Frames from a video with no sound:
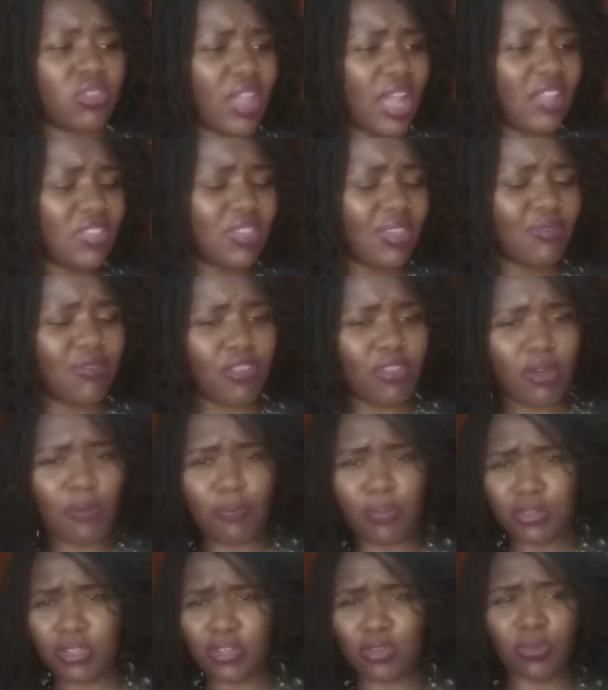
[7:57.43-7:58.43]
they're asking very
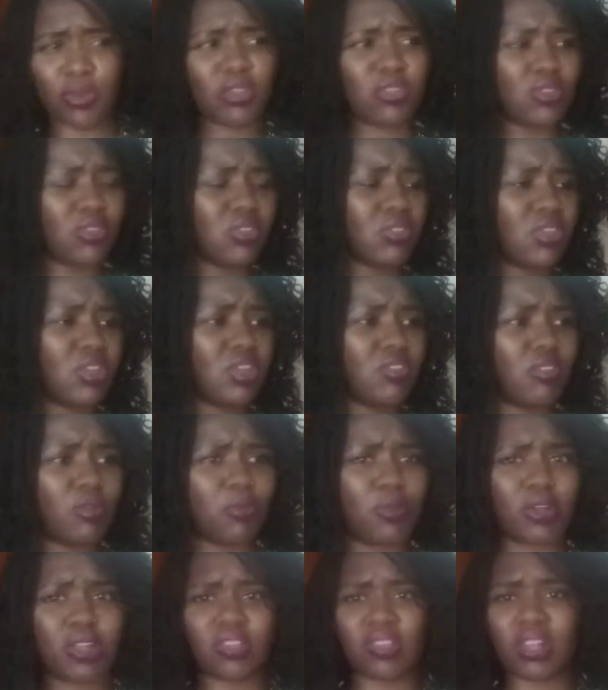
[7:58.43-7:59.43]
important questions, and
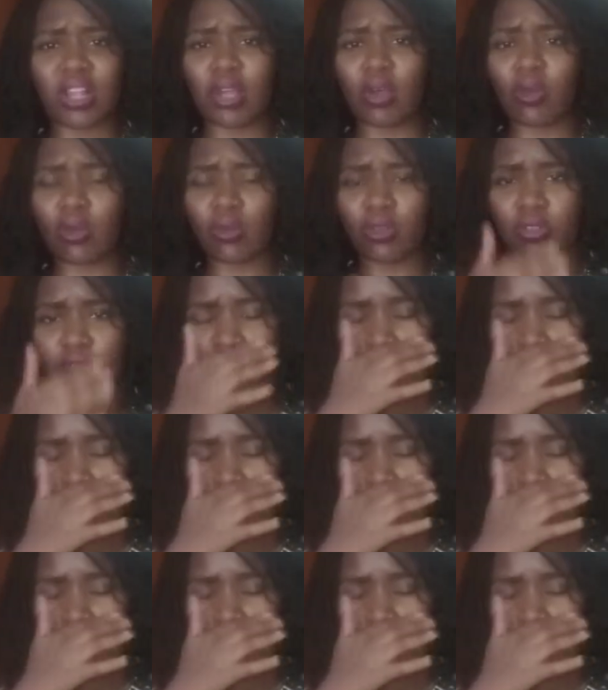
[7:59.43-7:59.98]
everybody's like, oh, what's